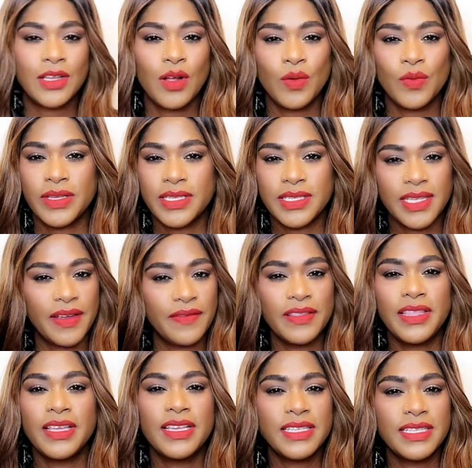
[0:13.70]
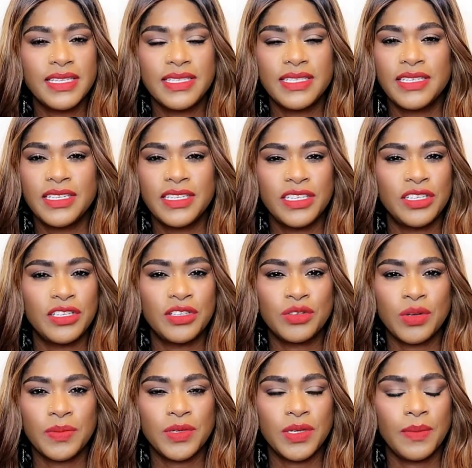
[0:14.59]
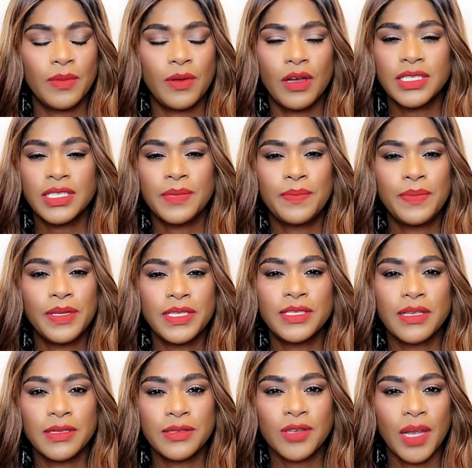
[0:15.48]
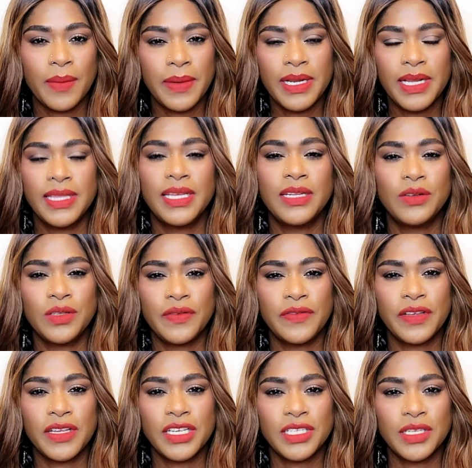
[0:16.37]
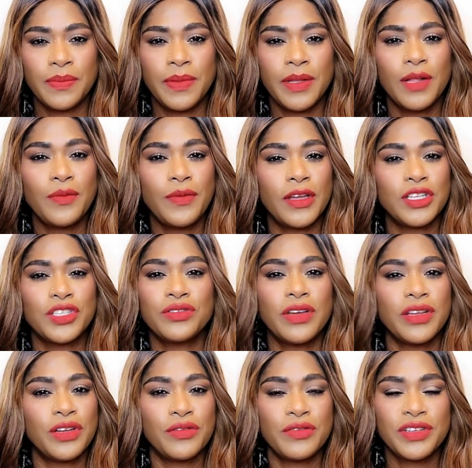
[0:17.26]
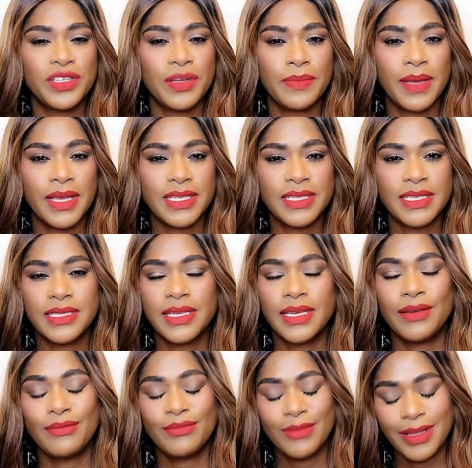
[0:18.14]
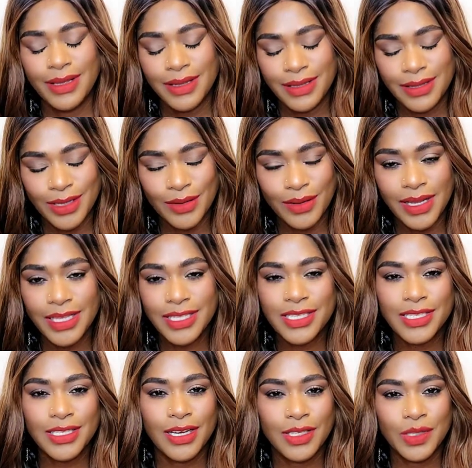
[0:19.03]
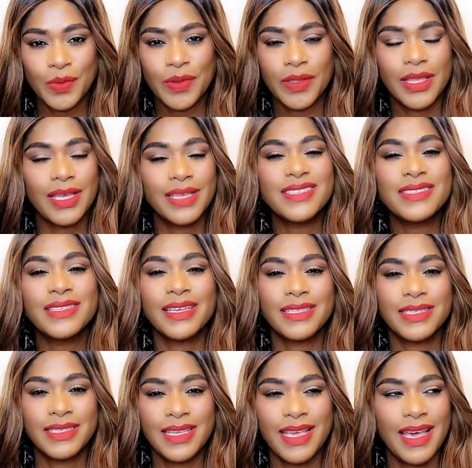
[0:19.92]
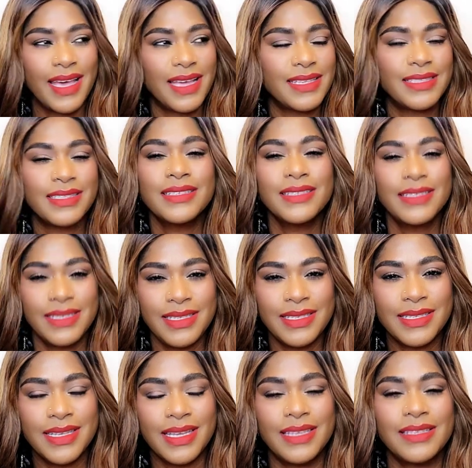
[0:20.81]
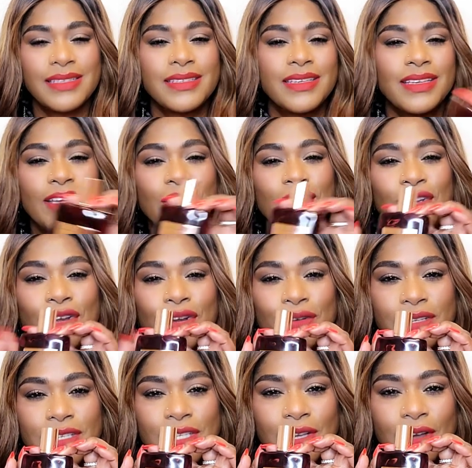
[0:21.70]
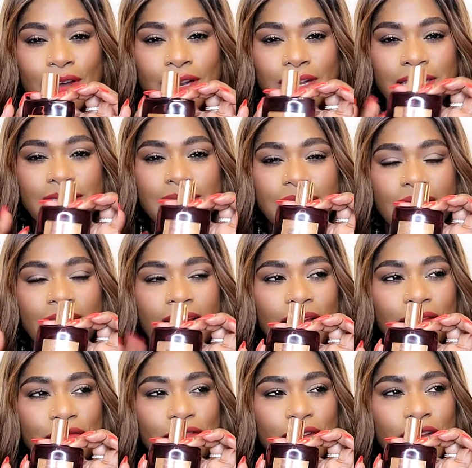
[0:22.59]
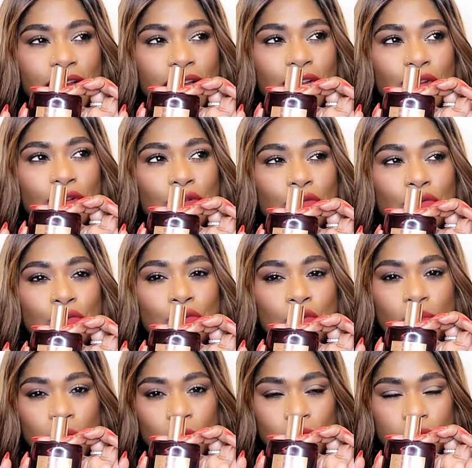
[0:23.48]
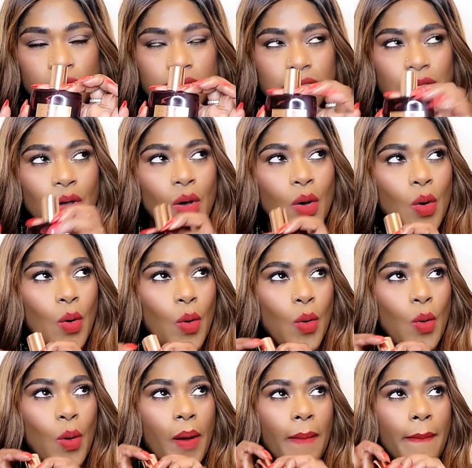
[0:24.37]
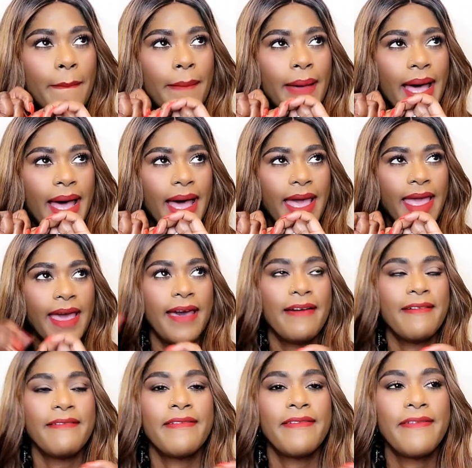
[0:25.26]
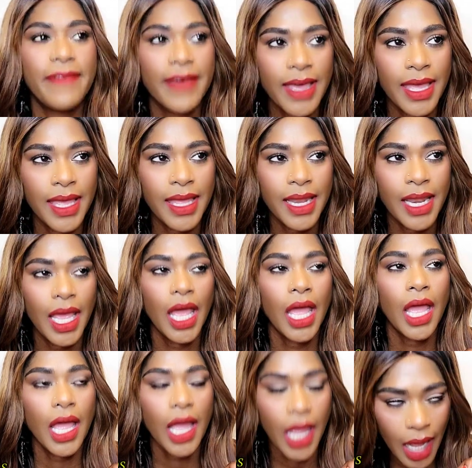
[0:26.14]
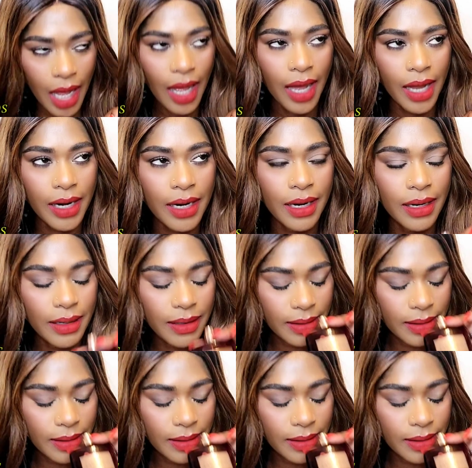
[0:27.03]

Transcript: always, everything is listed in the description box. Please subscribe and hit the notification bell. We are trying to reach the masses here. Now let's start with a sexy ass tea scent. Chris Collins, African Rooibos. Oh my fucking God.